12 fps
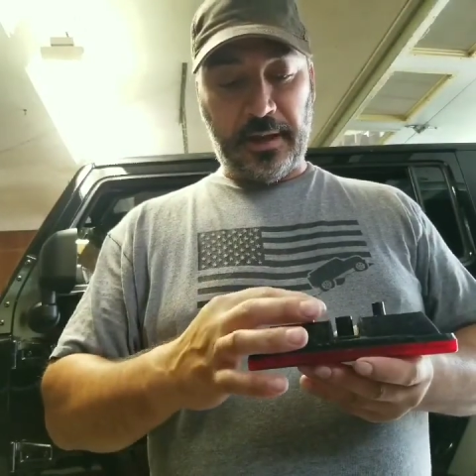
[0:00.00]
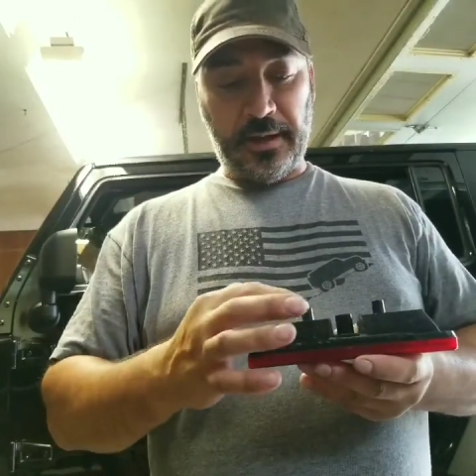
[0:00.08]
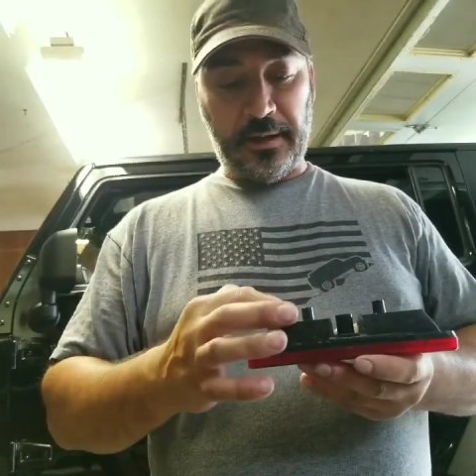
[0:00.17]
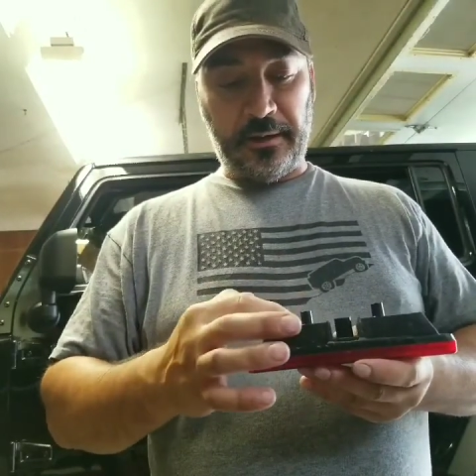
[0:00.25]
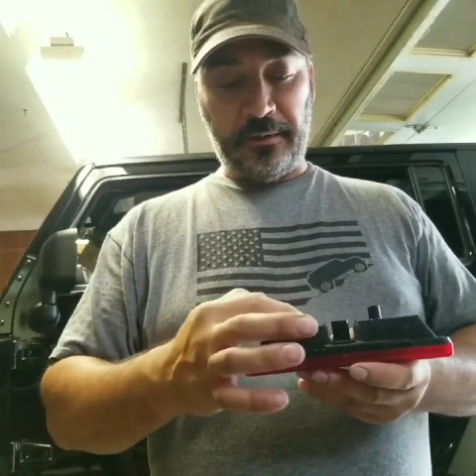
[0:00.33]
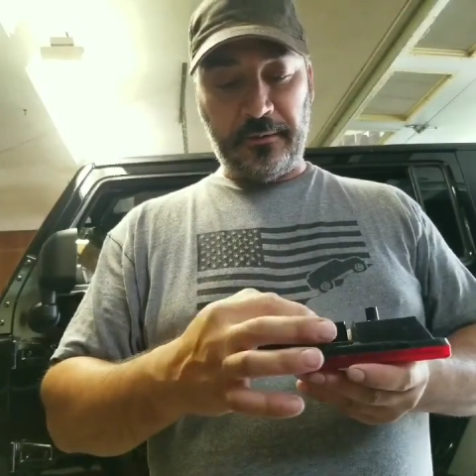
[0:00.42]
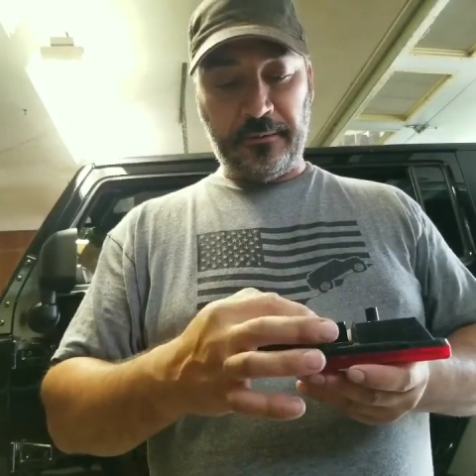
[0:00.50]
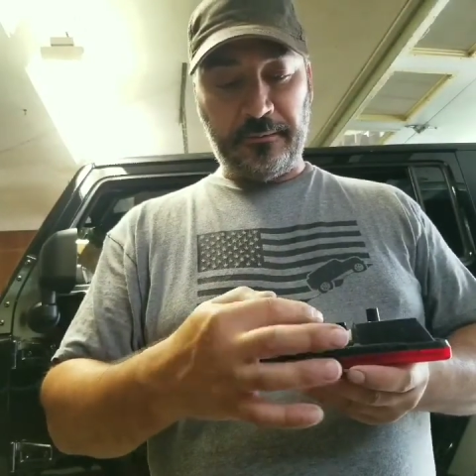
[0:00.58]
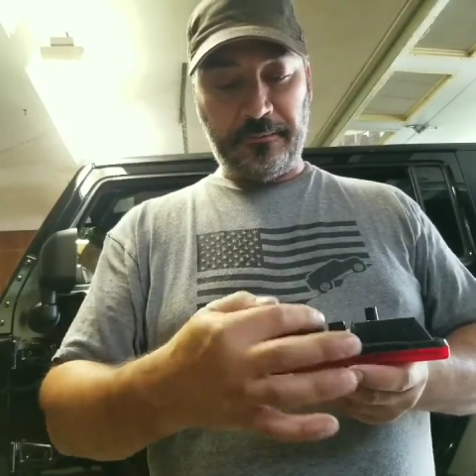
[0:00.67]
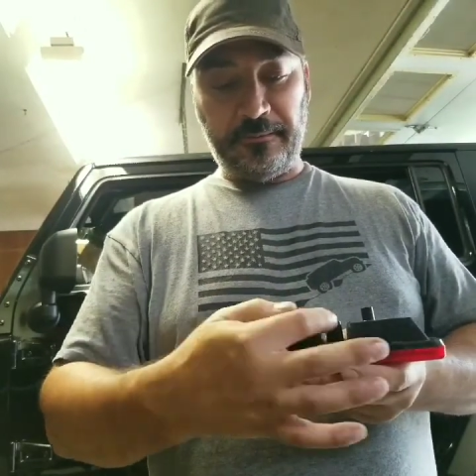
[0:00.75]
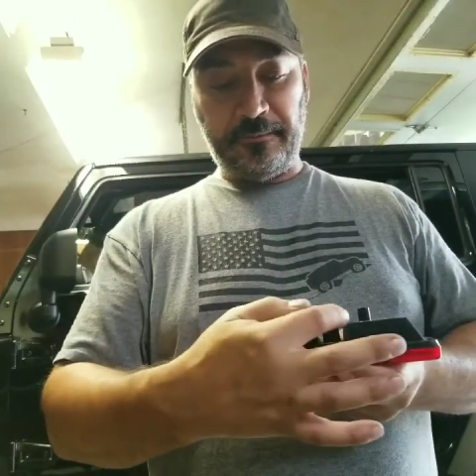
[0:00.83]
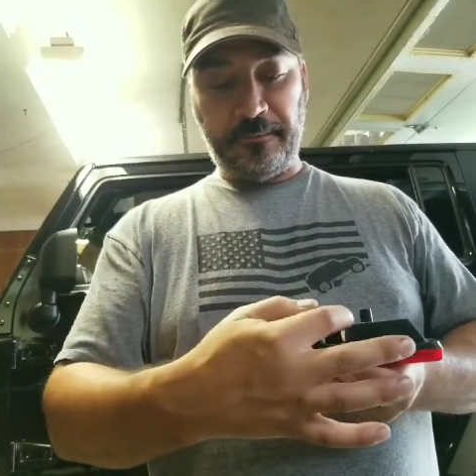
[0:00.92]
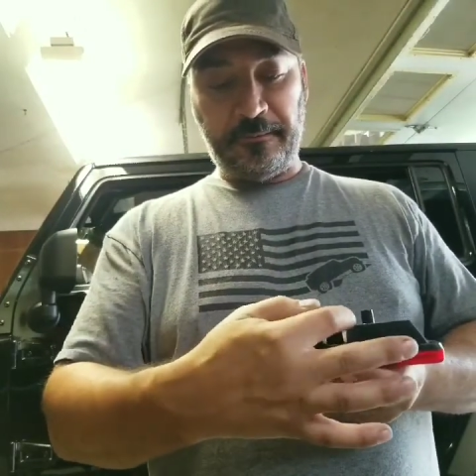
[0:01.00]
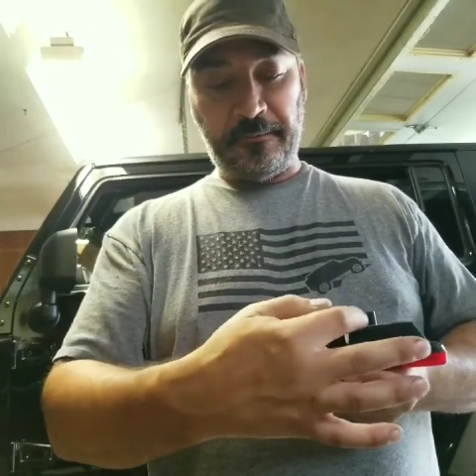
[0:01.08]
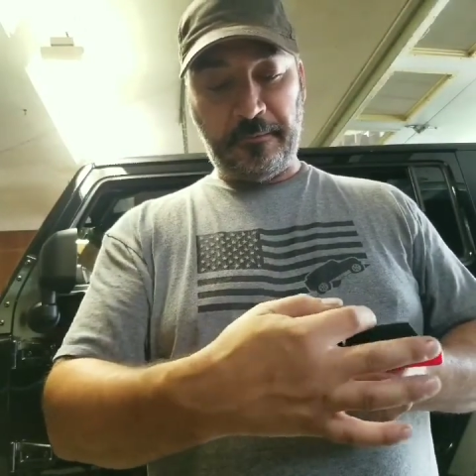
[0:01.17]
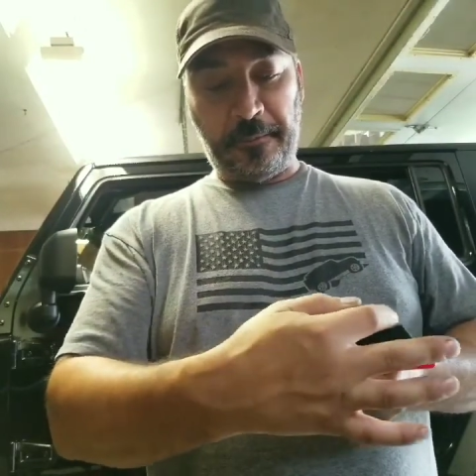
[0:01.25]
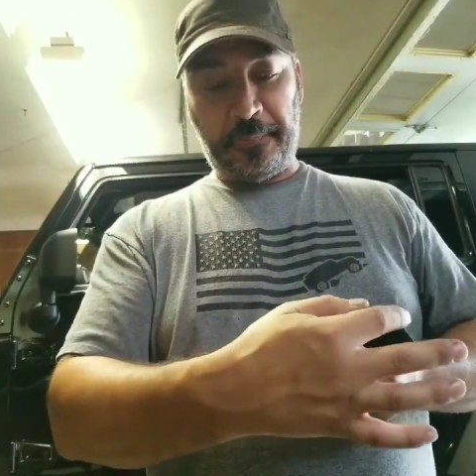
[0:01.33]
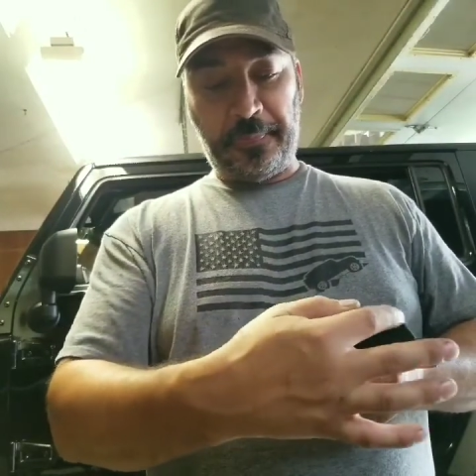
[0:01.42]
higher
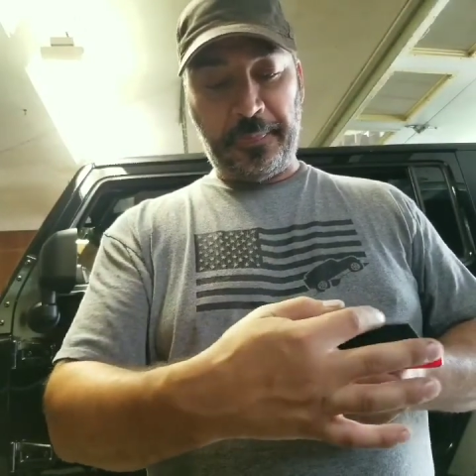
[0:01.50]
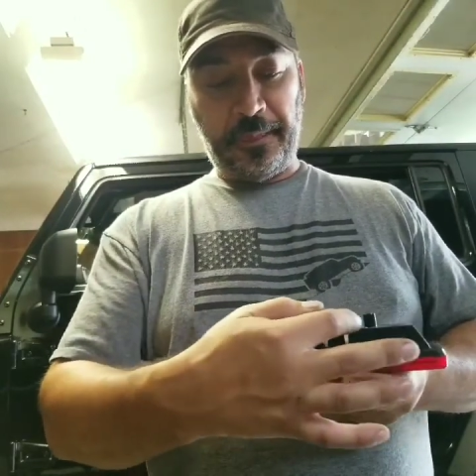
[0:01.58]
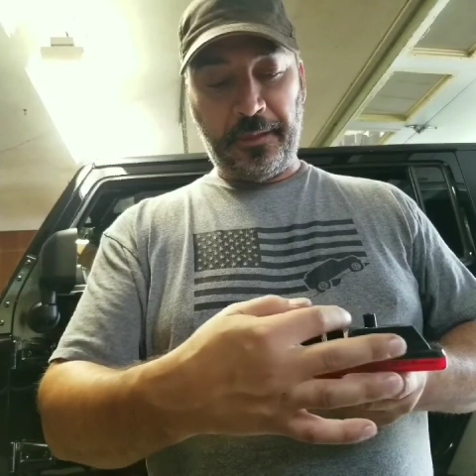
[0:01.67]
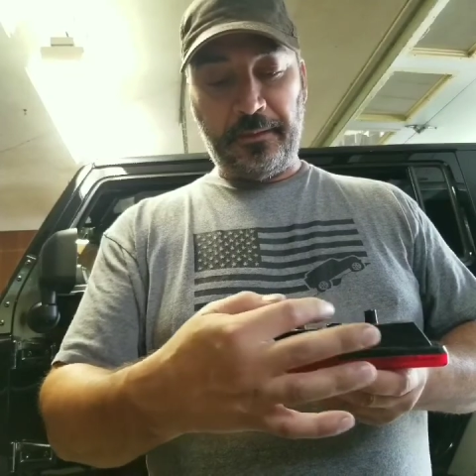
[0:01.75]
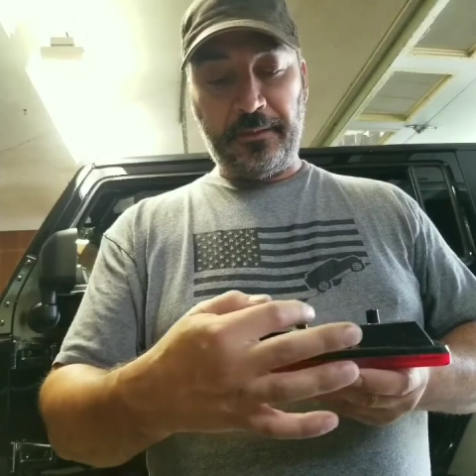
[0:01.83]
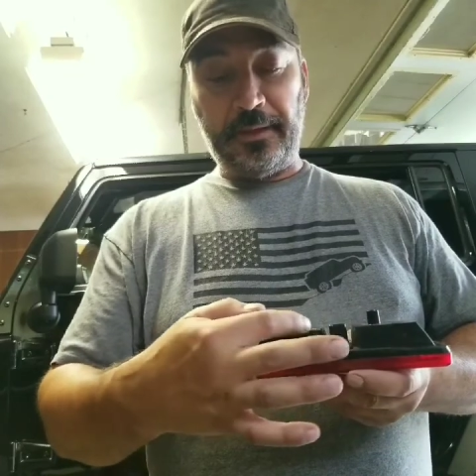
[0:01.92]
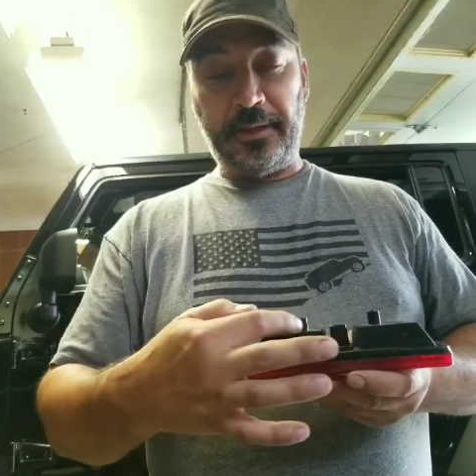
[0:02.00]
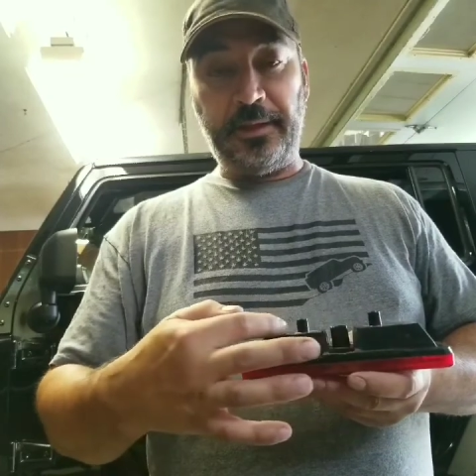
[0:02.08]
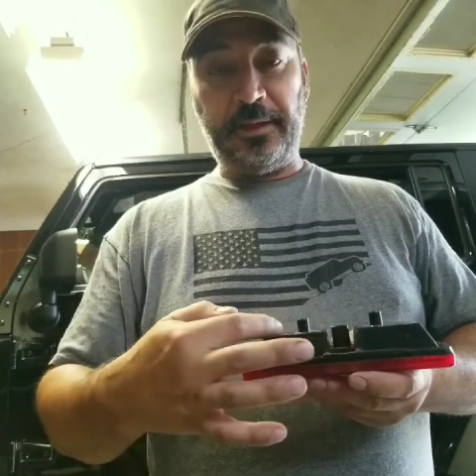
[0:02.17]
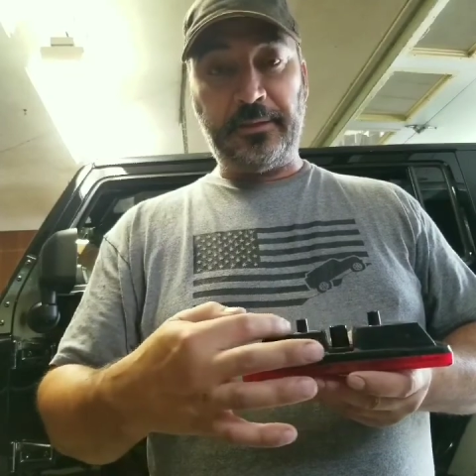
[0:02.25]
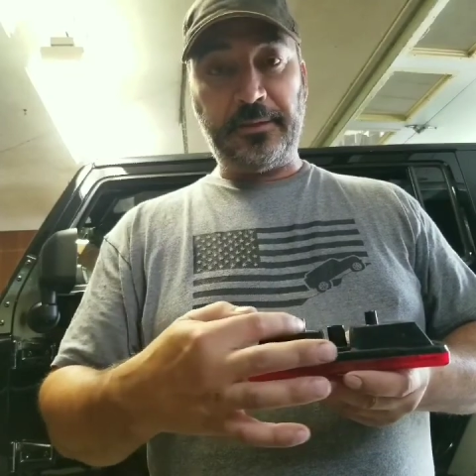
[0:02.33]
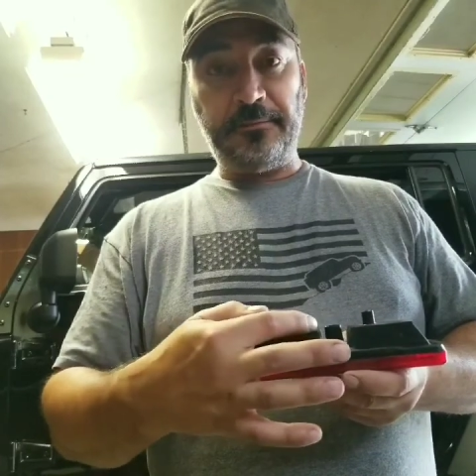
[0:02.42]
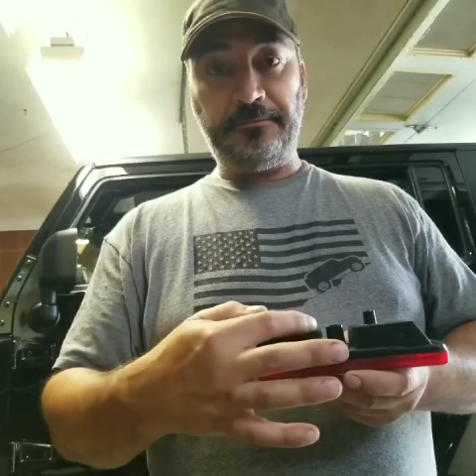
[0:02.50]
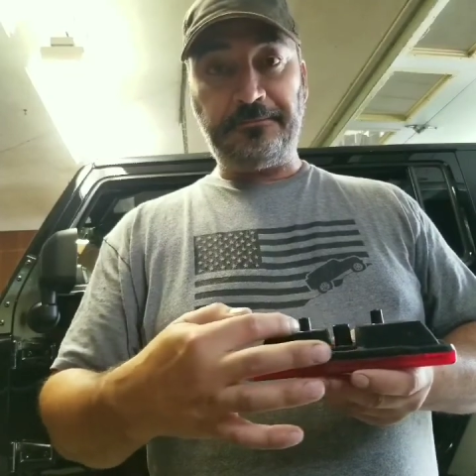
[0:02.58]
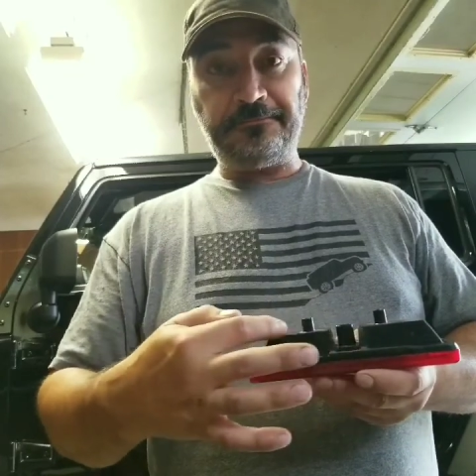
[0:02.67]
than these.